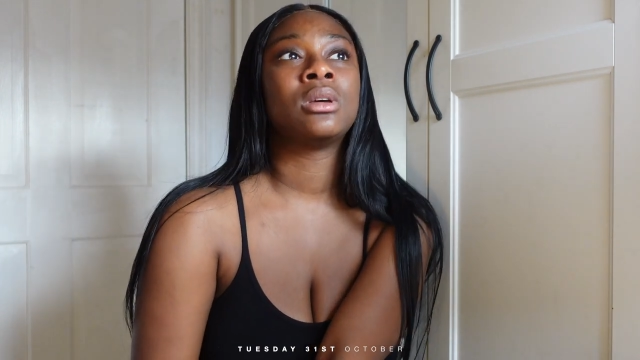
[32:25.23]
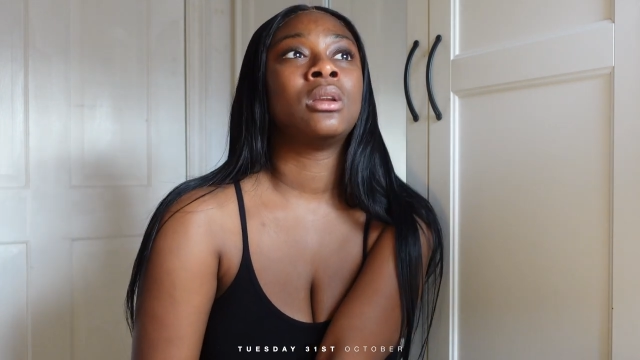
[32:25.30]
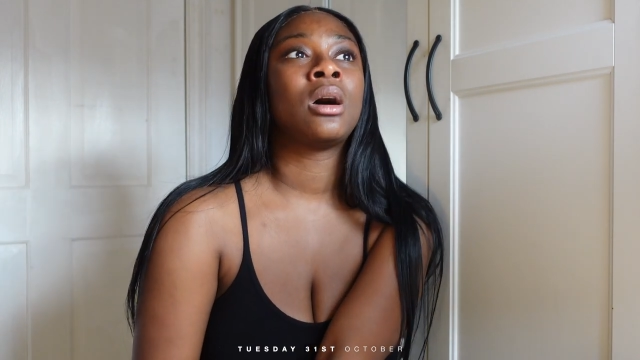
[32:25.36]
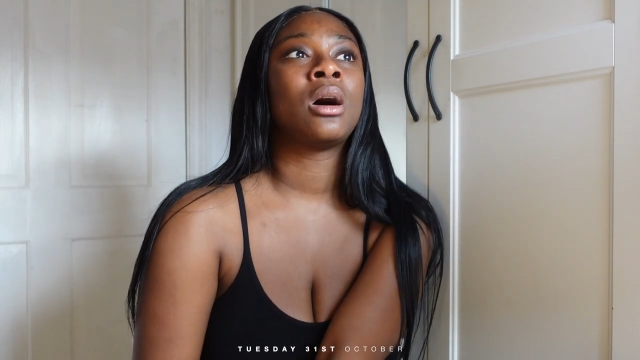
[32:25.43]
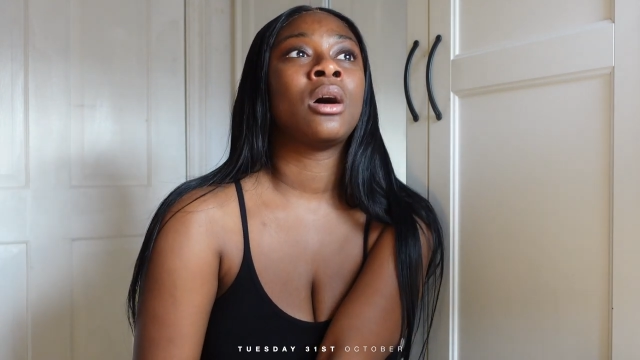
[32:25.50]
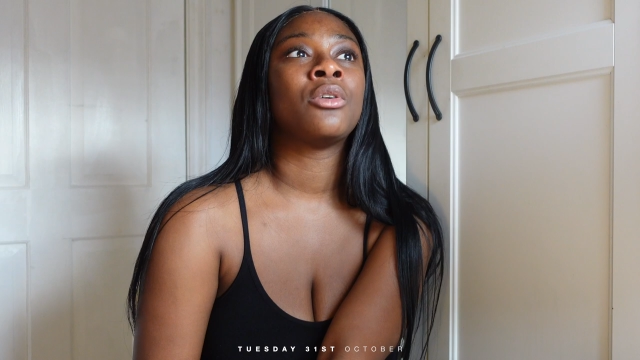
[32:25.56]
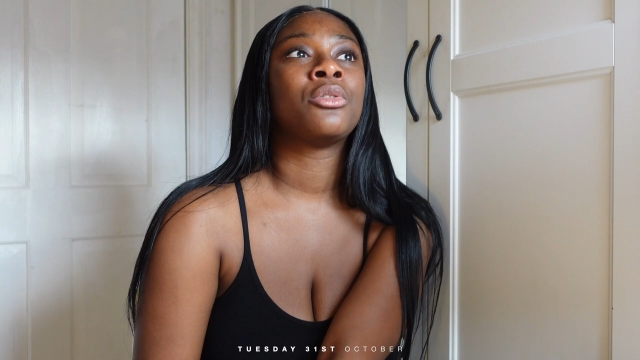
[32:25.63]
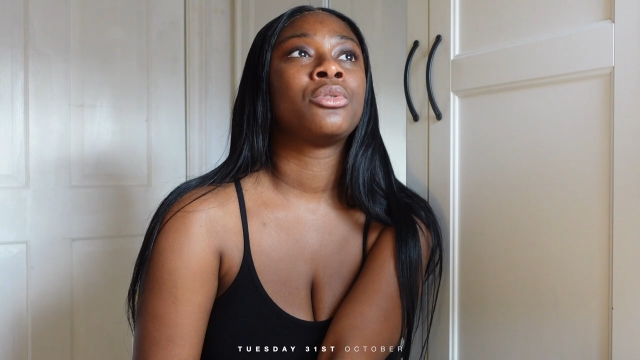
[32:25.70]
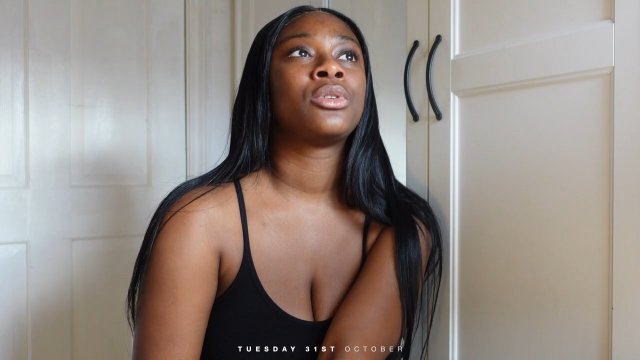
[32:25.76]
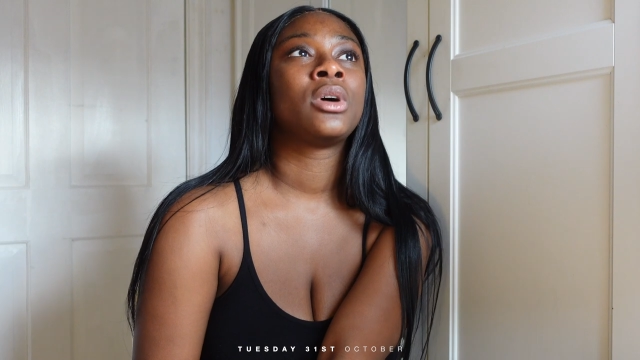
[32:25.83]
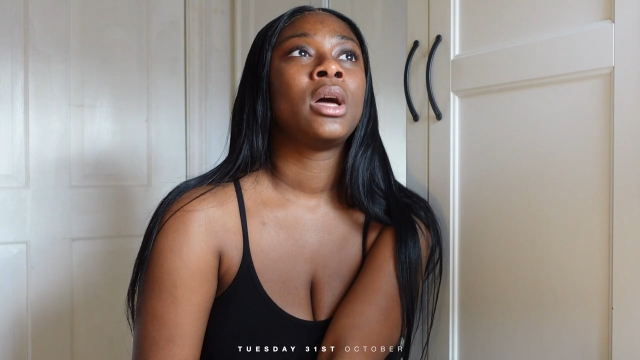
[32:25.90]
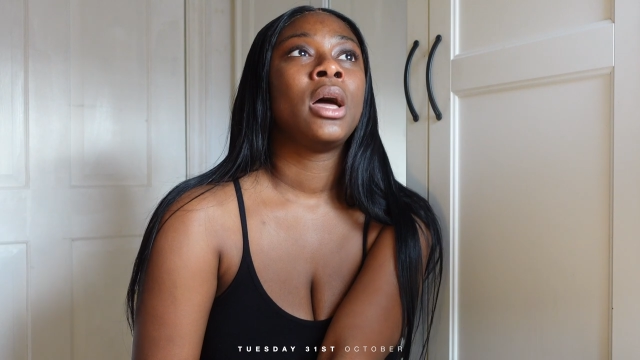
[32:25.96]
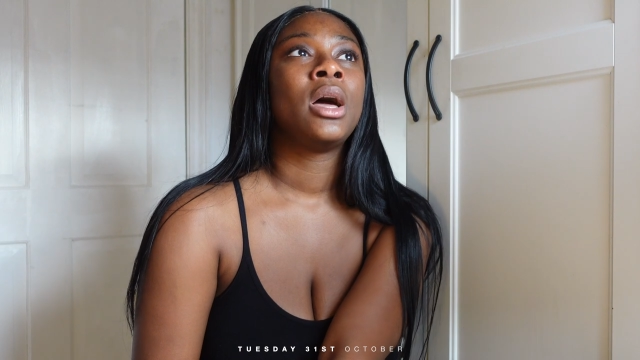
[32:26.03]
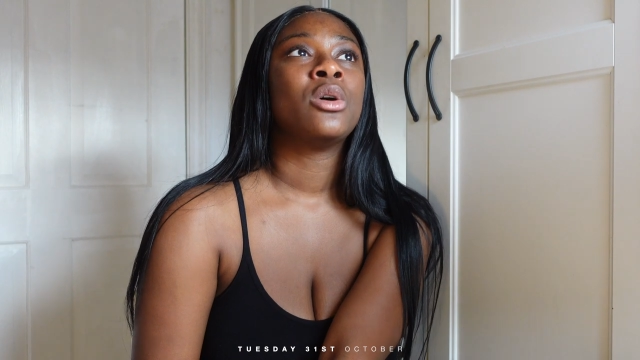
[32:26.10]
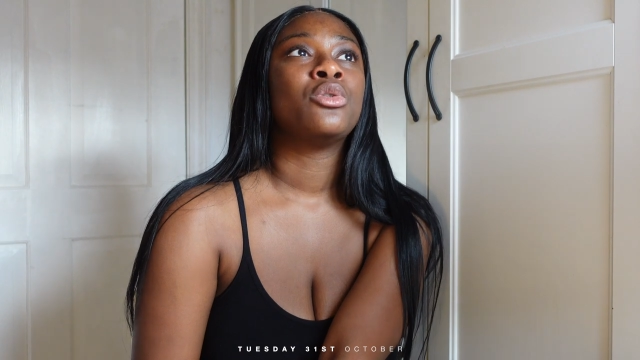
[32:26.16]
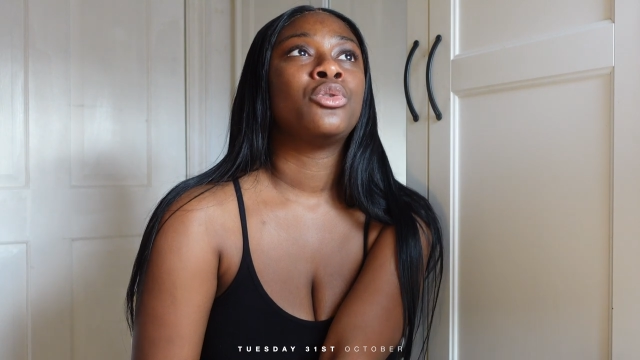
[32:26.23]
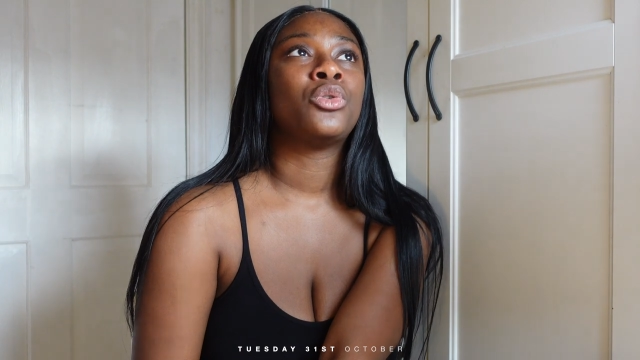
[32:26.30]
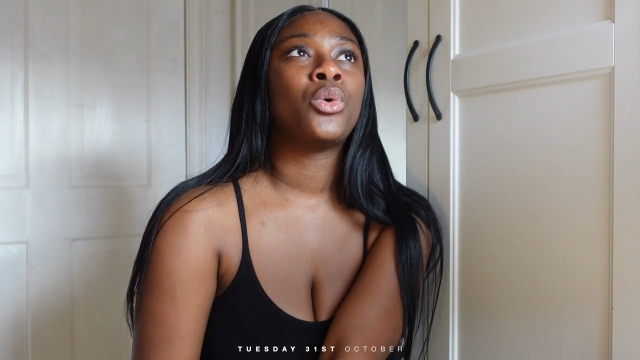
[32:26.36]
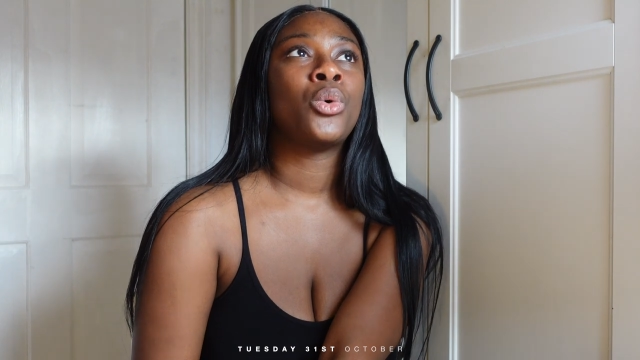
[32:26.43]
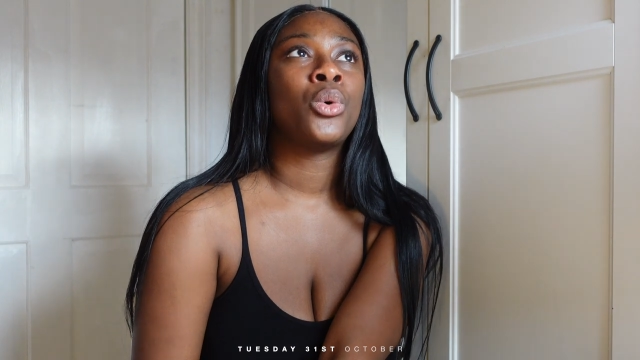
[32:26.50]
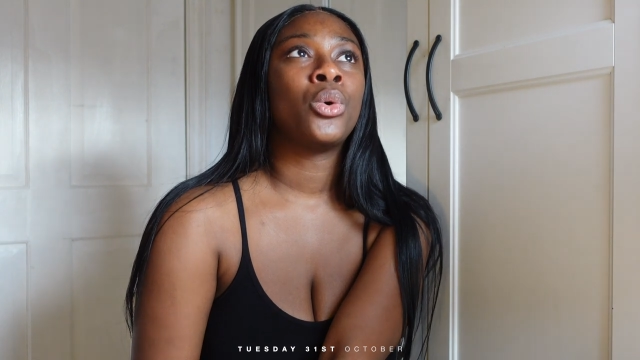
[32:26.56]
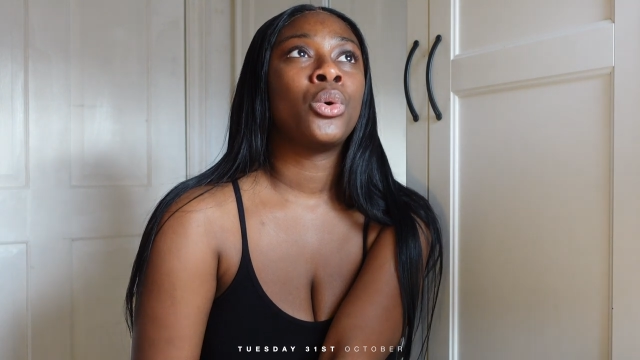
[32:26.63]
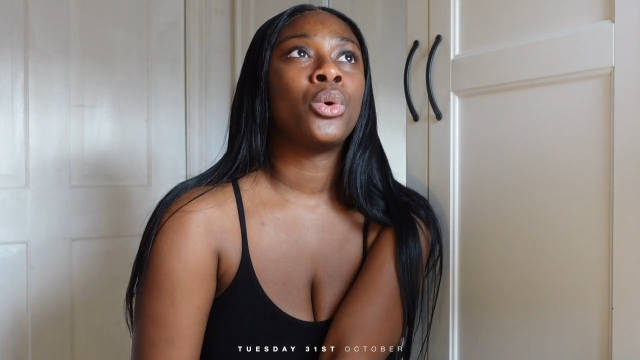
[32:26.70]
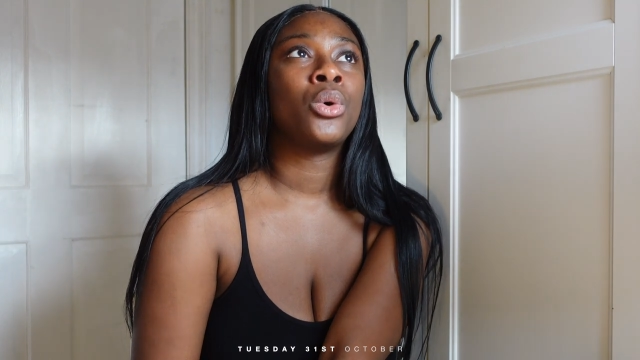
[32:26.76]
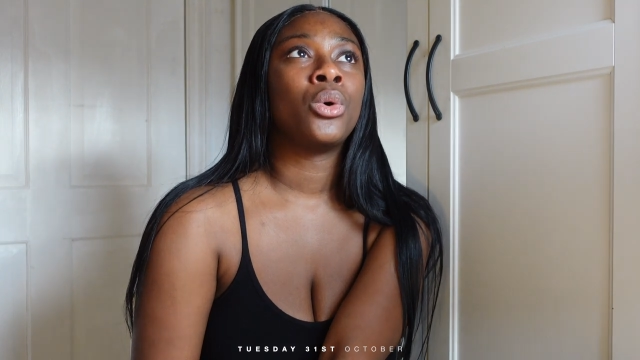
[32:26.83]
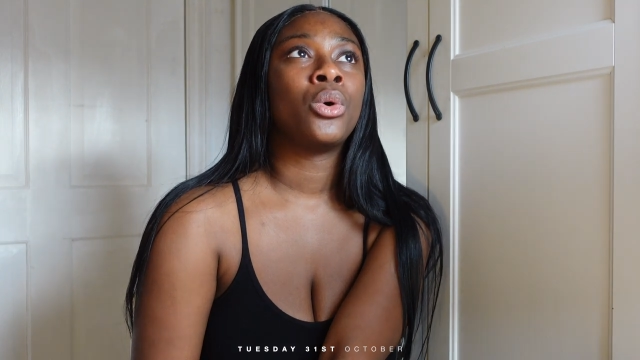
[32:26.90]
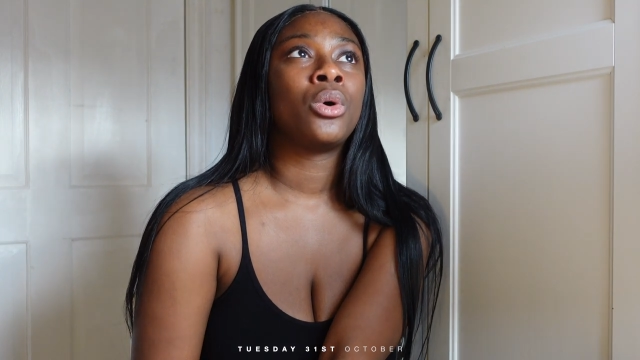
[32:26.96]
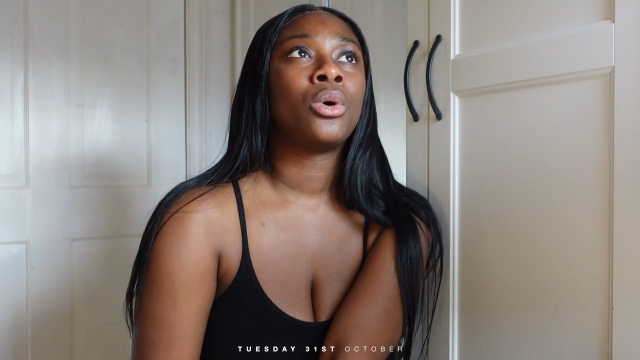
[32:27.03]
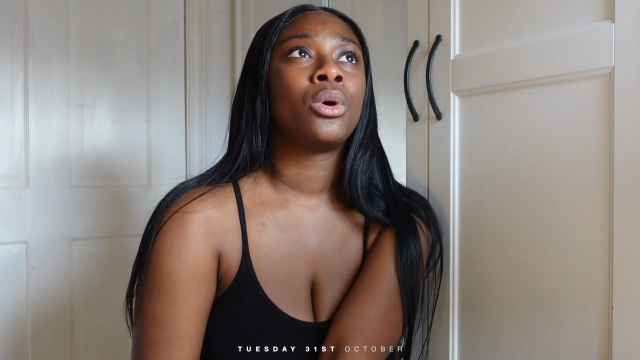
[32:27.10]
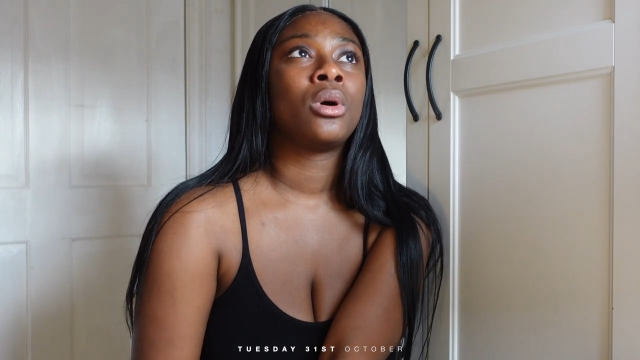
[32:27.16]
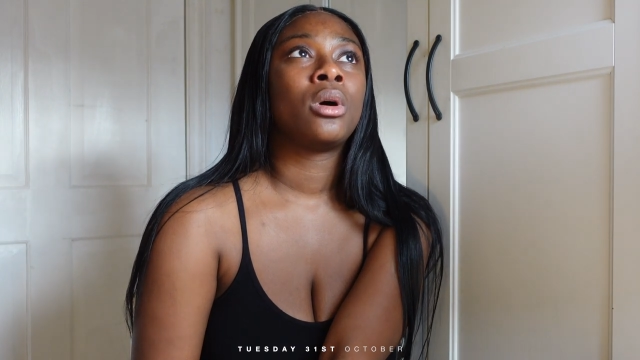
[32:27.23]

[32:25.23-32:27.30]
enough for